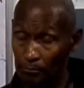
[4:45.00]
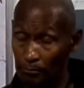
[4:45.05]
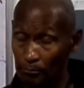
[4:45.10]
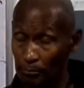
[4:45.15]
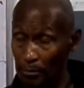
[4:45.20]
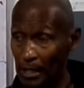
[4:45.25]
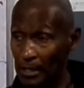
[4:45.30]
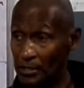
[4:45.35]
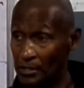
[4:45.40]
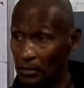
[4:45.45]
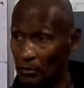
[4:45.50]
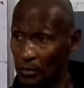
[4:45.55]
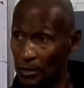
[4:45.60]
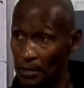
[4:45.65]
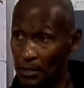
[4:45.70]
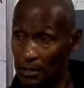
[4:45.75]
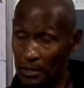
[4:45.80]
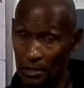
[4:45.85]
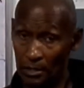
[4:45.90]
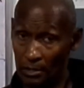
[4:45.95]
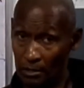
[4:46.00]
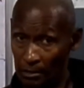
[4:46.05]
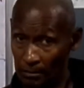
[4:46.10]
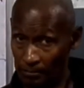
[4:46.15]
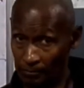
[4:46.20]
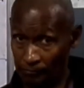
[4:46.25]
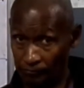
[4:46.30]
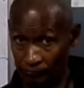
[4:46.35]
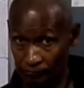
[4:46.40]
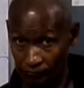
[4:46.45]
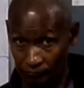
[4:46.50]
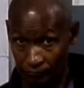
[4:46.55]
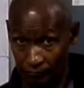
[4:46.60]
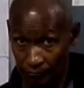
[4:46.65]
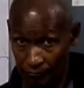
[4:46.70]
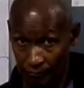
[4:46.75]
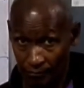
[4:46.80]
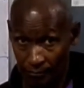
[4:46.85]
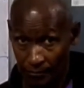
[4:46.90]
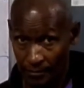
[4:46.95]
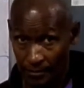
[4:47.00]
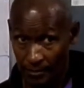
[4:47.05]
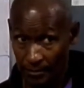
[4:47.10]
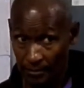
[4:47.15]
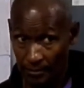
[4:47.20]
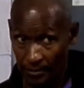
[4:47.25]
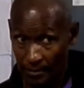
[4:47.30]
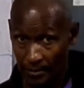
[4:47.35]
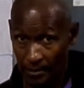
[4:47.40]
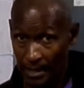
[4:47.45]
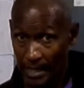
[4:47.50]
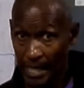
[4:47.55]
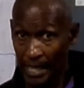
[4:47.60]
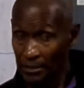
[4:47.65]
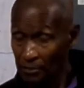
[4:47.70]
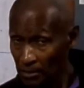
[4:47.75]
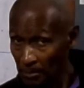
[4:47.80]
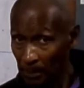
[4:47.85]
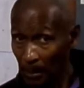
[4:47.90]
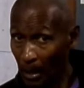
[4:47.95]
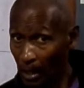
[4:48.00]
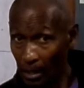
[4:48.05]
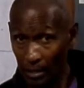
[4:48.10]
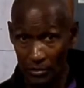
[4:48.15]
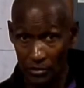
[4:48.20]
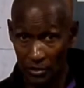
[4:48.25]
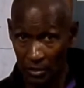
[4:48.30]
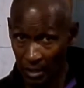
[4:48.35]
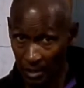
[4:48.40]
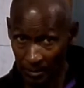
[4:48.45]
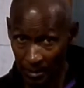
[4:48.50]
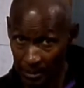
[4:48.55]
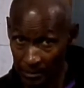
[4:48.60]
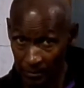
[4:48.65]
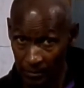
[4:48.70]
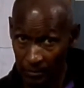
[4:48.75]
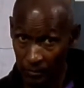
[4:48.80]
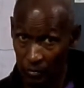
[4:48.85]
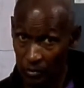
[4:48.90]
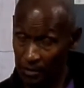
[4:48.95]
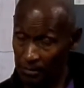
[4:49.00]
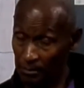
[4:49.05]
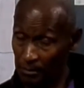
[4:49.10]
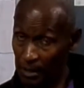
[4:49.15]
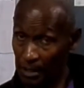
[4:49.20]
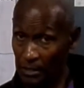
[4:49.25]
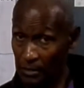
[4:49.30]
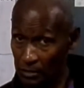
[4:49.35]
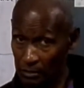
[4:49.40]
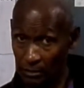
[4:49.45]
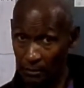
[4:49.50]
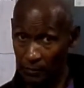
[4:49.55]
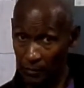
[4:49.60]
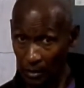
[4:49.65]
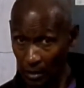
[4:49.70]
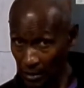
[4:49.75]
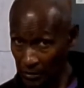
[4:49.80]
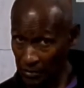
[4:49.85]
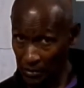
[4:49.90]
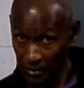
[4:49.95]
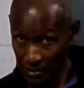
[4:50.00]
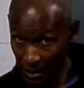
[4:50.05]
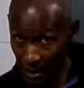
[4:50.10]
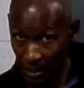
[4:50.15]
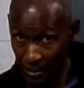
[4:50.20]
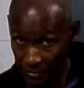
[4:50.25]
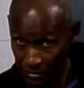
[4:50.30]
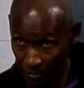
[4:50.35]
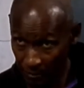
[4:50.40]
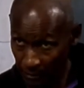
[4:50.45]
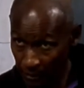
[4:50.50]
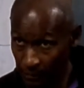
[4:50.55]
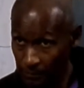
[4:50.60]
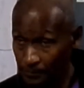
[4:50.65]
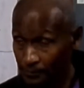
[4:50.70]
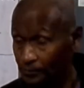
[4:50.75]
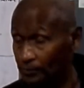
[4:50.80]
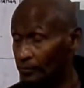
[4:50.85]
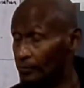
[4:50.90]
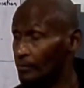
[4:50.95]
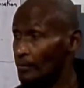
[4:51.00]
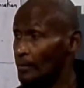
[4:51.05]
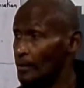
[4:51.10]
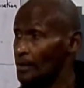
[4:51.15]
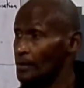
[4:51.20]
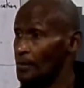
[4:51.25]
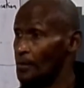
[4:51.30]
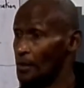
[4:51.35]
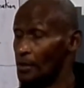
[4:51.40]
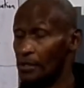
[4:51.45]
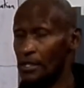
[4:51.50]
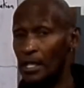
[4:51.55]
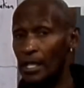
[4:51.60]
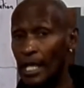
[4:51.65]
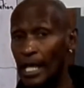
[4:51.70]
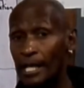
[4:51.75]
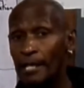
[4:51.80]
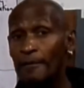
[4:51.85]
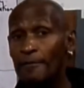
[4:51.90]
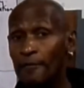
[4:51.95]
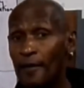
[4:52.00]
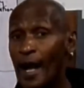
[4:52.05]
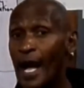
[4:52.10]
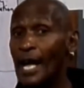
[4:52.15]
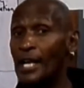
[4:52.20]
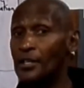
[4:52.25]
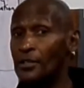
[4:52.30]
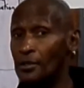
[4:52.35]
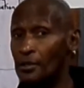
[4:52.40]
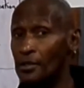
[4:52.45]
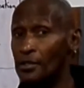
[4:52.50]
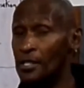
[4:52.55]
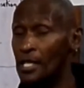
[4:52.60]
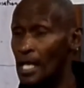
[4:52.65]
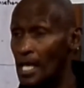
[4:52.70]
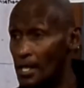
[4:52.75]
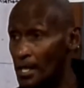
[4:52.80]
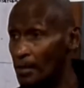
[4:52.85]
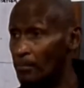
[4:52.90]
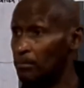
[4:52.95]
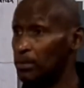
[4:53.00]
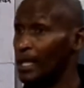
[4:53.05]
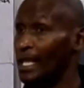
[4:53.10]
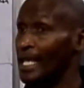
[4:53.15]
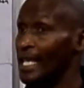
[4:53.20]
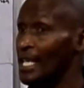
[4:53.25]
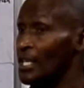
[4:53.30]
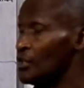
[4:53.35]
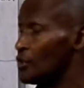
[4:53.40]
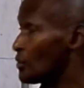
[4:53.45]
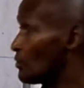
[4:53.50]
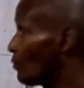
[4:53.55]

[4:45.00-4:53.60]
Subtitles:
based on whether you're andropause gentlemen, which means you've lost testosterone. There's a lot of factors that play into